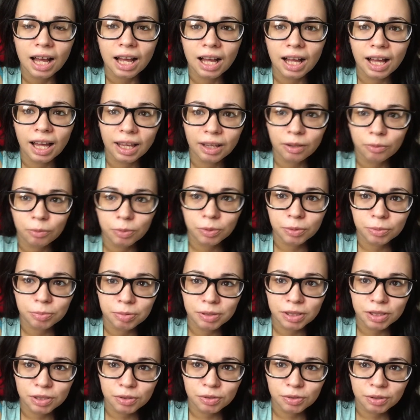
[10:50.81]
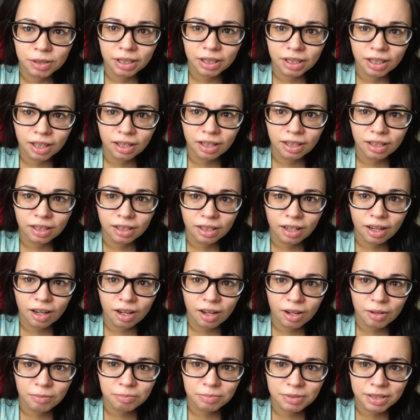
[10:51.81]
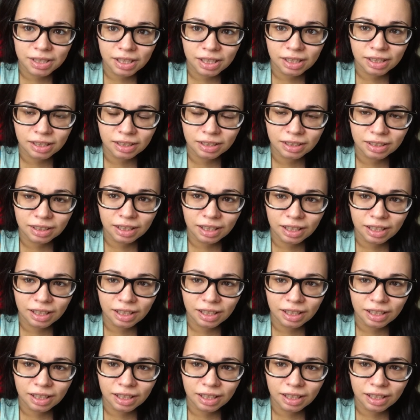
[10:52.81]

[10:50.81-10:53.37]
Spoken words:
I will be doing an update,